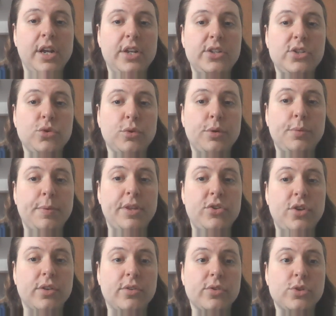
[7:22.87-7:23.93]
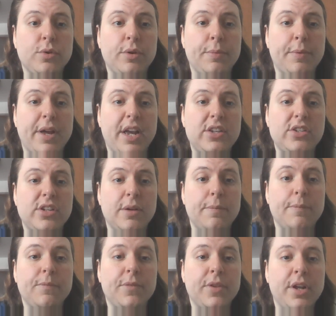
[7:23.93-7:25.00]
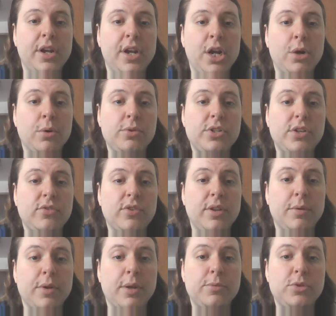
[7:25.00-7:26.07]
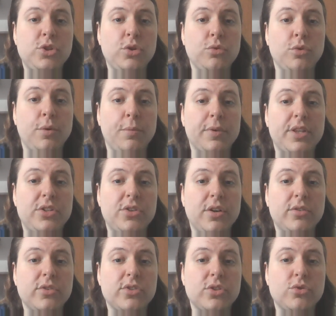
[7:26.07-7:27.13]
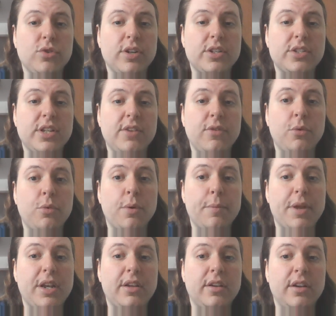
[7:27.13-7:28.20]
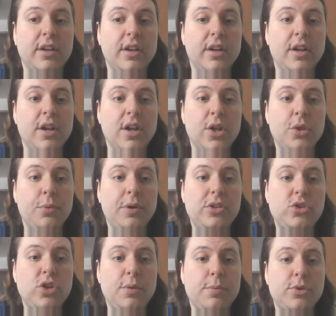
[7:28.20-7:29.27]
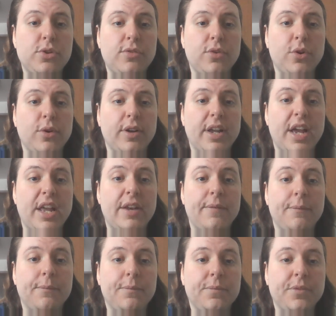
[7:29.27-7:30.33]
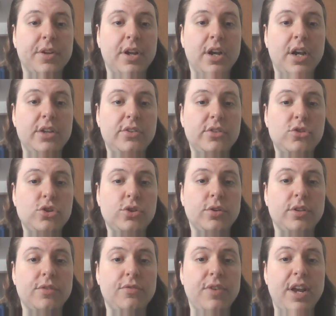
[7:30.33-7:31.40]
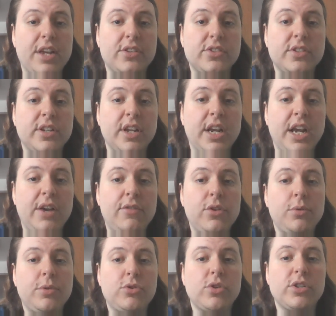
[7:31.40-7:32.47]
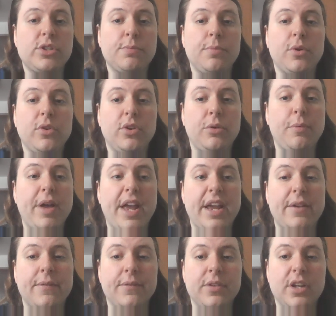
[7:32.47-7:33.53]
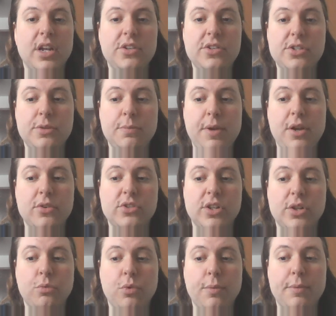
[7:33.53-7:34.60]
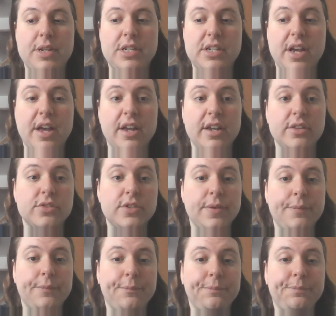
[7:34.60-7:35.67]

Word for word: He's interrupted by the doctors running behind him. and runs after them comes to a room where the doctors are trying to save a woman. The white shape is over her again. It touches her on the face. Even though he tries to pull it away, it disappears and the woman dies.